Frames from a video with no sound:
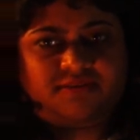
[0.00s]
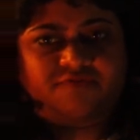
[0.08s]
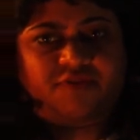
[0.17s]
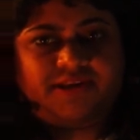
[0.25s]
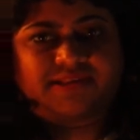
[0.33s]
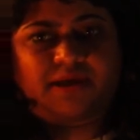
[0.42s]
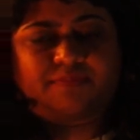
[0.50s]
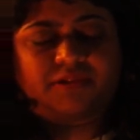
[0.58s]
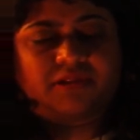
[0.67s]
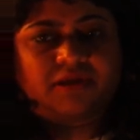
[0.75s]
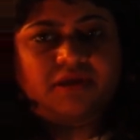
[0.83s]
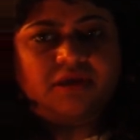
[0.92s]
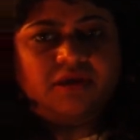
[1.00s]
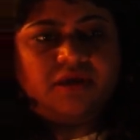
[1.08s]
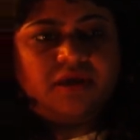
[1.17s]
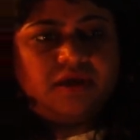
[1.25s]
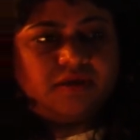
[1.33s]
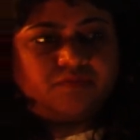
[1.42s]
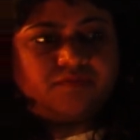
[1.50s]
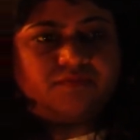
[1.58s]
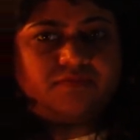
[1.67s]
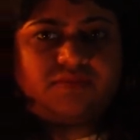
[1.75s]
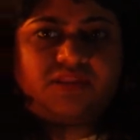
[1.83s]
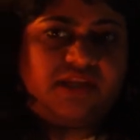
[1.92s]
for example.
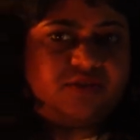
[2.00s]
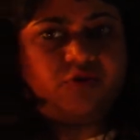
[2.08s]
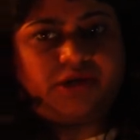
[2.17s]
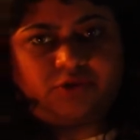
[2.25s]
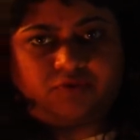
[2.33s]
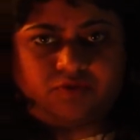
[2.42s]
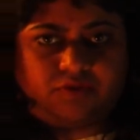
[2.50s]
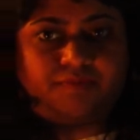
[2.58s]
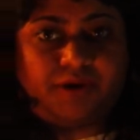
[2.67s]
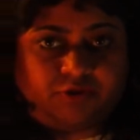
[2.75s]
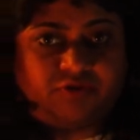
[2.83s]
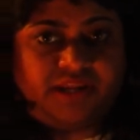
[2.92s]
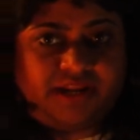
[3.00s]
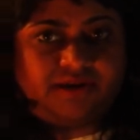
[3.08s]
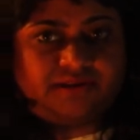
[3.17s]
It's okay to, but you need